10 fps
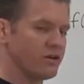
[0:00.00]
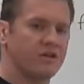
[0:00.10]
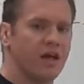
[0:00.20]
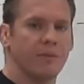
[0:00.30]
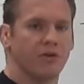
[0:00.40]

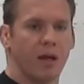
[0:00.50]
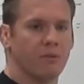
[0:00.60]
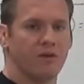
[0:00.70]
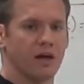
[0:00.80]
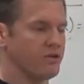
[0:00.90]
same
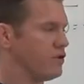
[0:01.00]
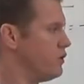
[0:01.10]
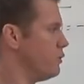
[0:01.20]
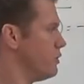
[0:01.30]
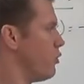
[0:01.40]
table values that
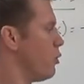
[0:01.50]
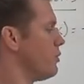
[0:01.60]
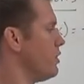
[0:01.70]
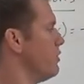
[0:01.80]
you would normally